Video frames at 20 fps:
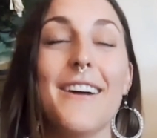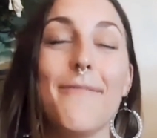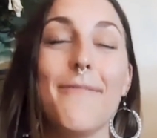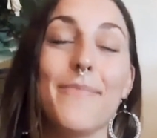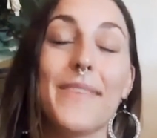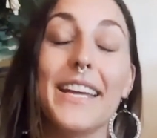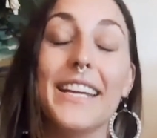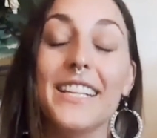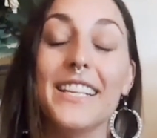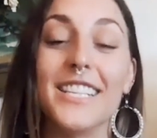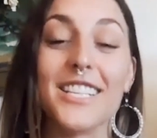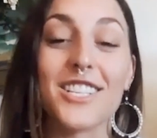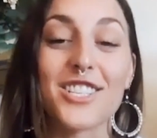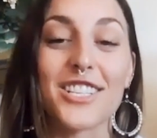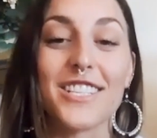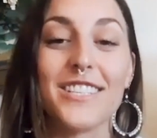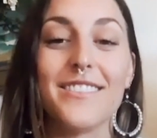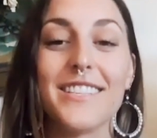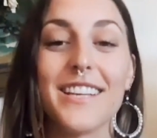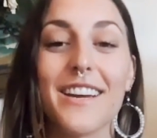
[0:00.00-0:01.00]
In
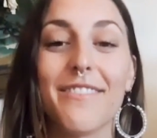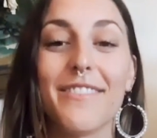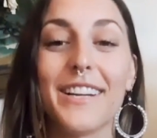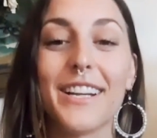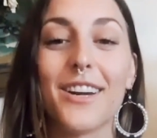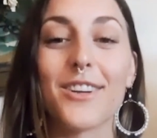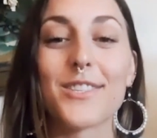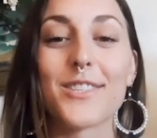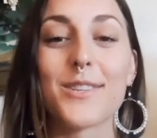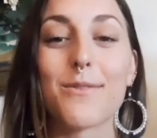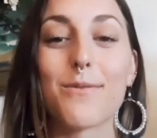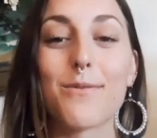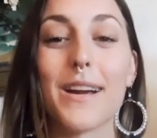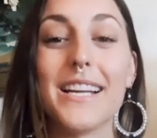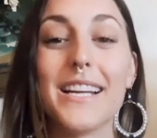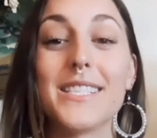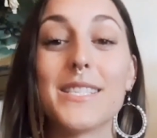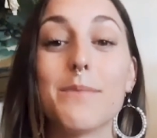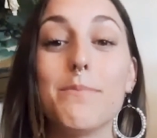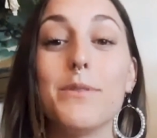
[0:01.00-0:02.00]
addition, Devani also
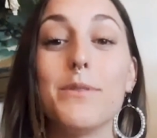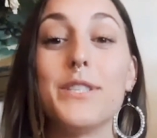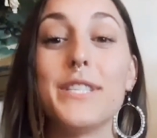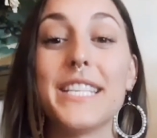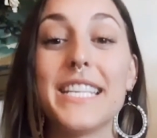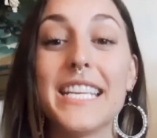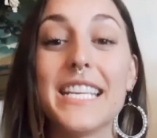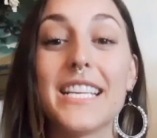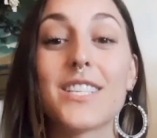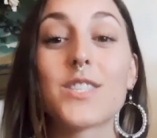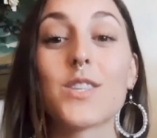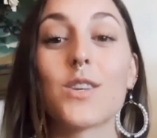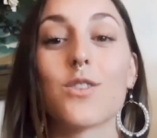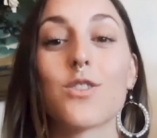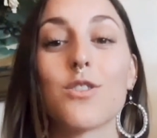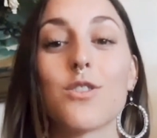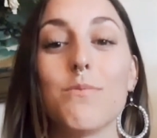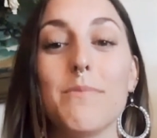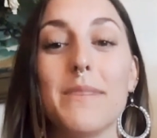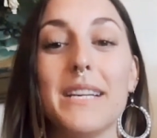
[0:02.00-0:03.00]
runs a boutique
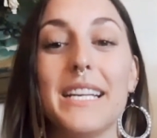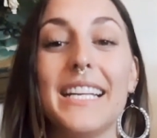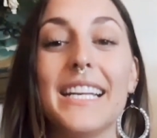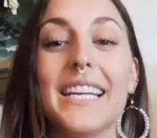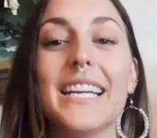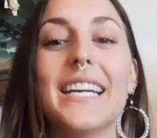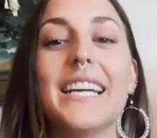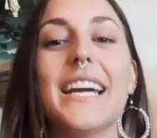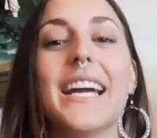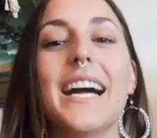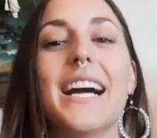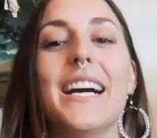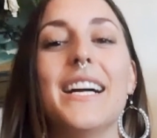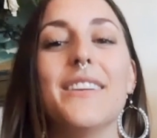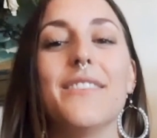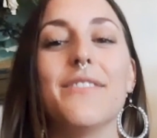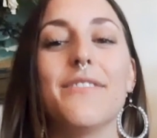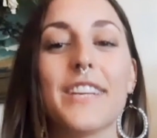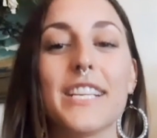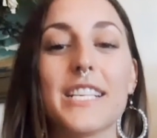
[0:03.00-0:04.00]
social media
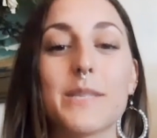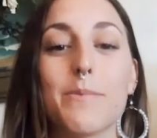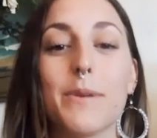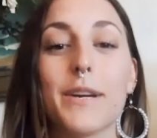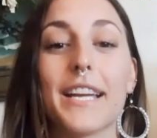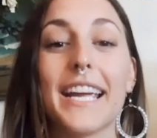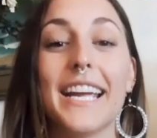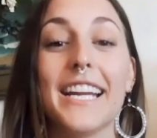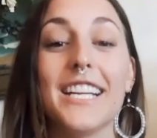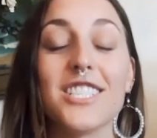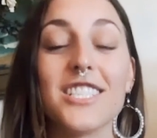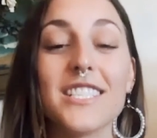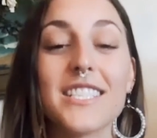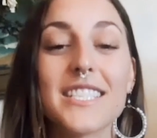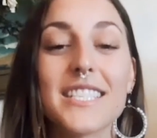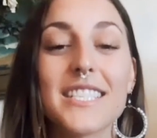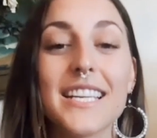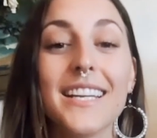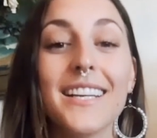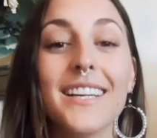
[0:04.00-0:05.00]
and Facebook
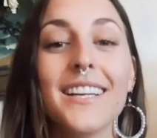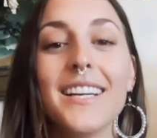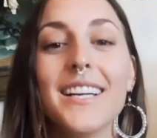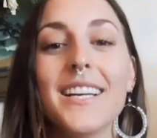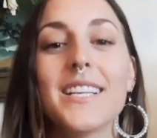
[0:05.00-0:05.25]
agency